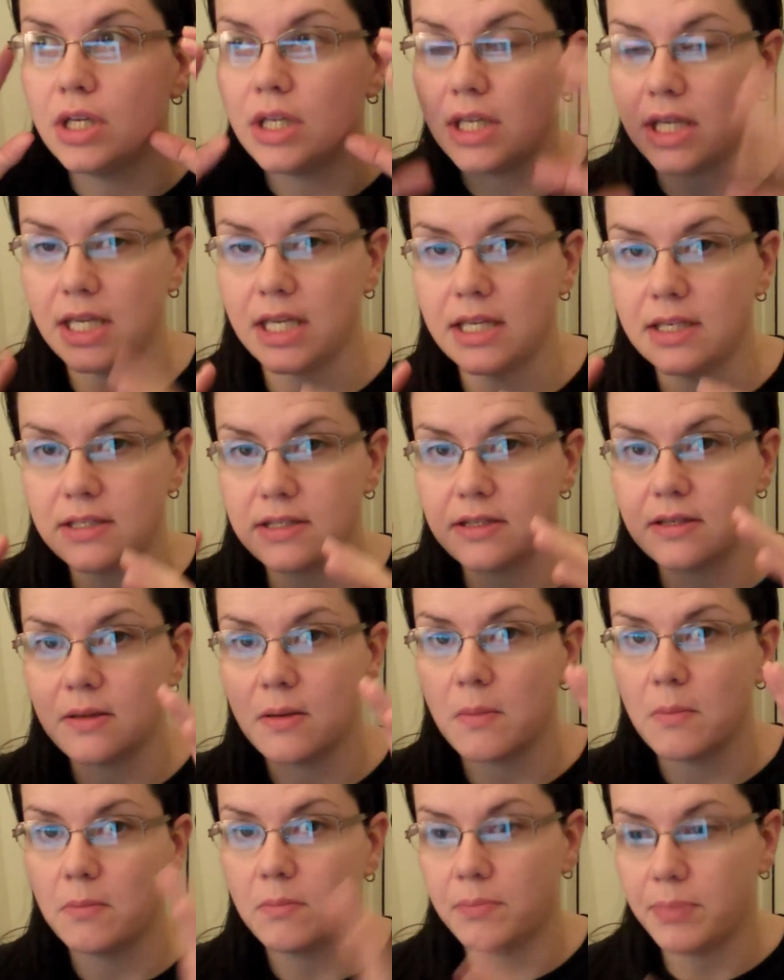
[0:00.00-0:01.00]
eat
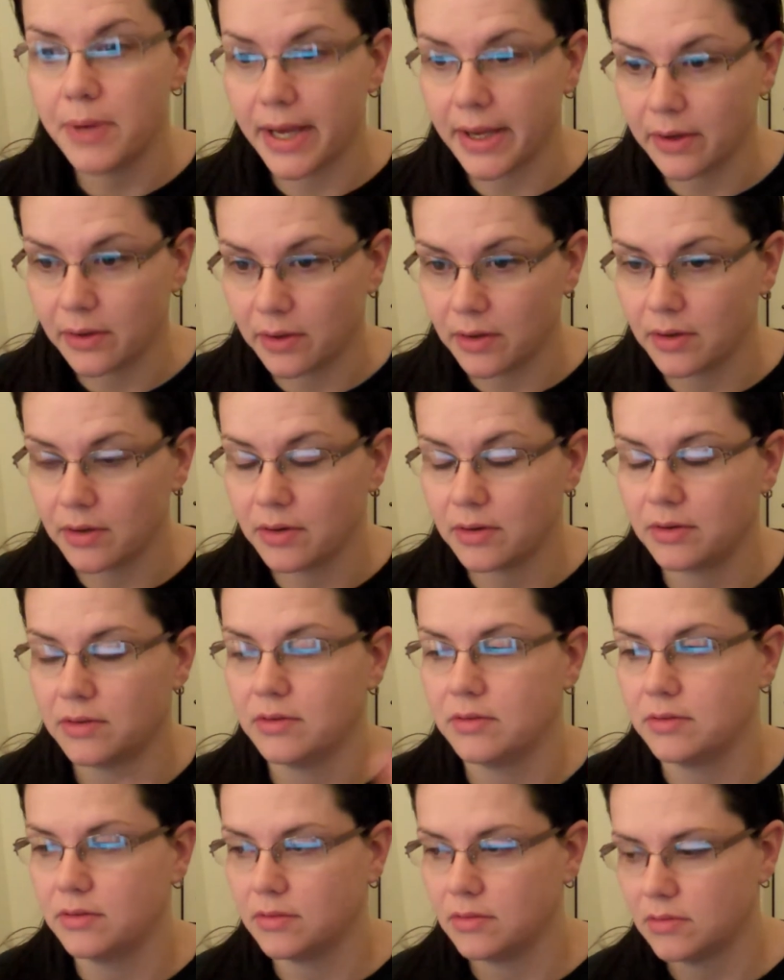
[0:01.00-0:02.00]
better
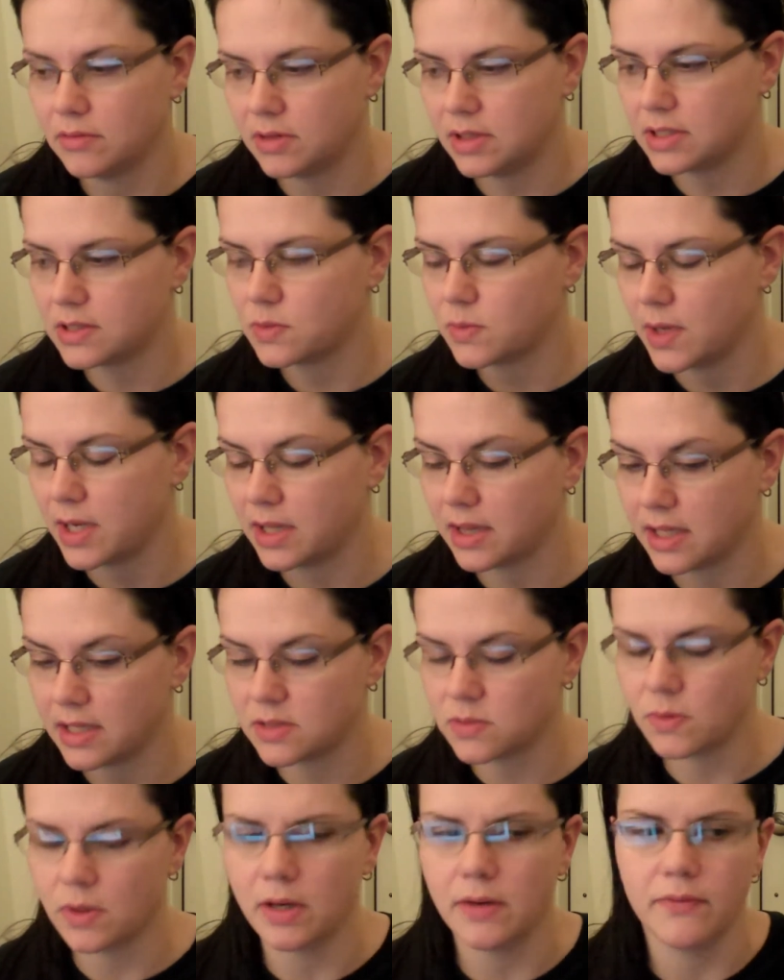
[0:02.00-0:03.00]
this week.
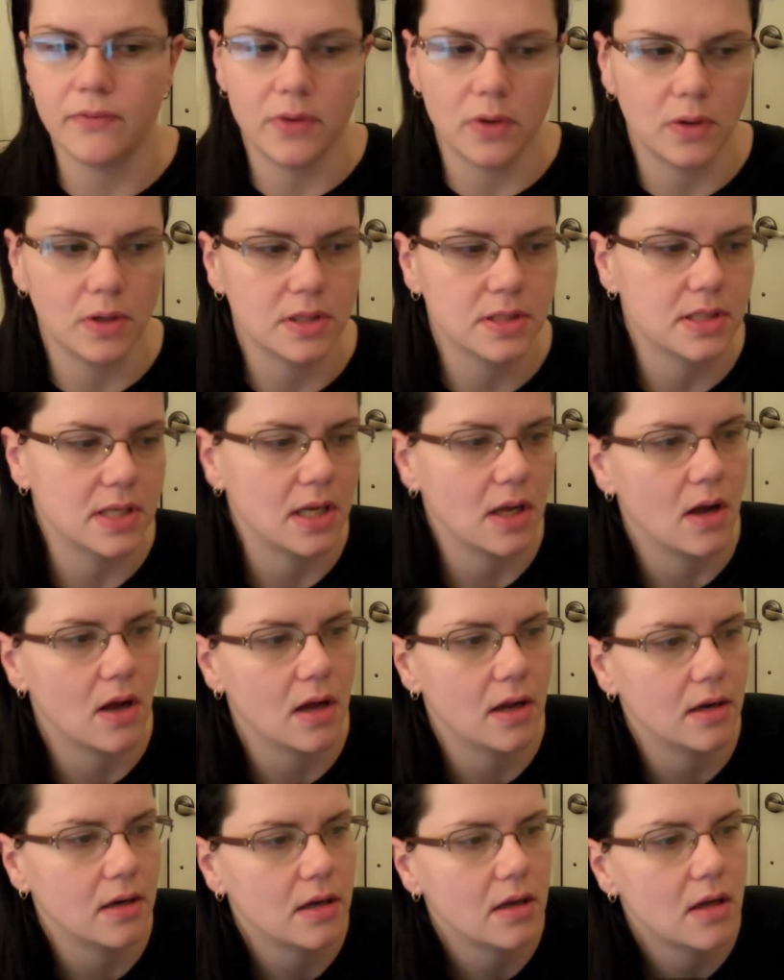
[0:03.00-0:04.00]
That's what I'm focusing
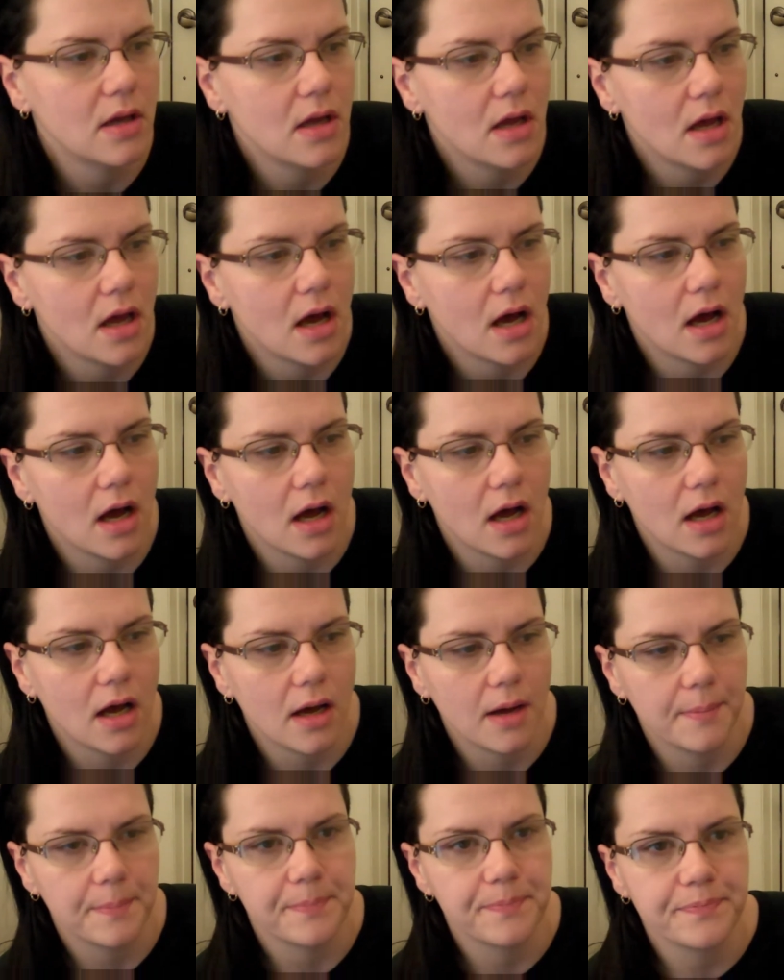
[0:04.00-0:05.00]
on.
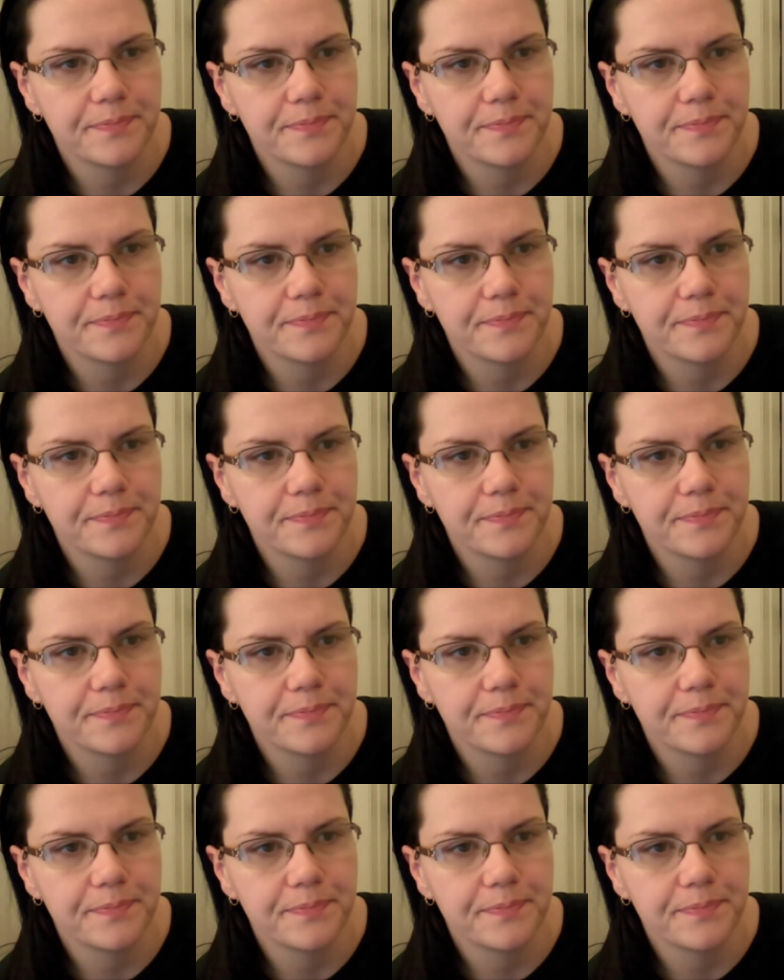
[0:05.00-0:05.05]
La